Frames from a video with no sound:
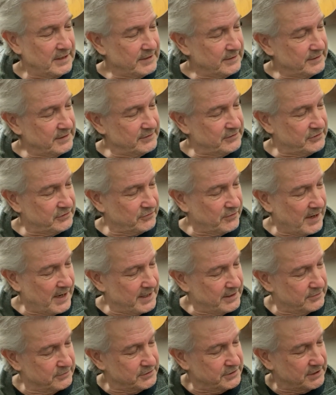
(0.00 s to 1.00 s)
this
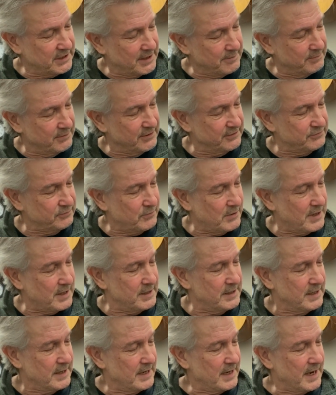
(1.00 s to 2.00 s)
triangle shape this
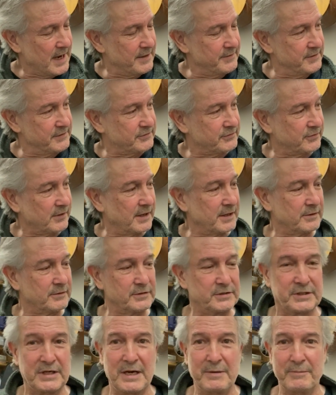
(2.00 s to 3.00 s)
way and this triangle
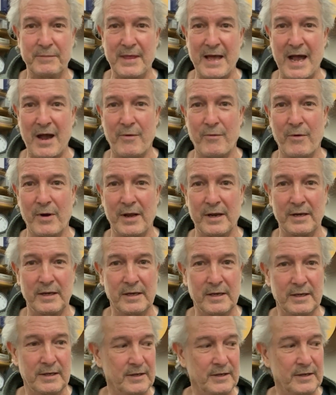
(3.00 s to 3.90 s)
shape that way.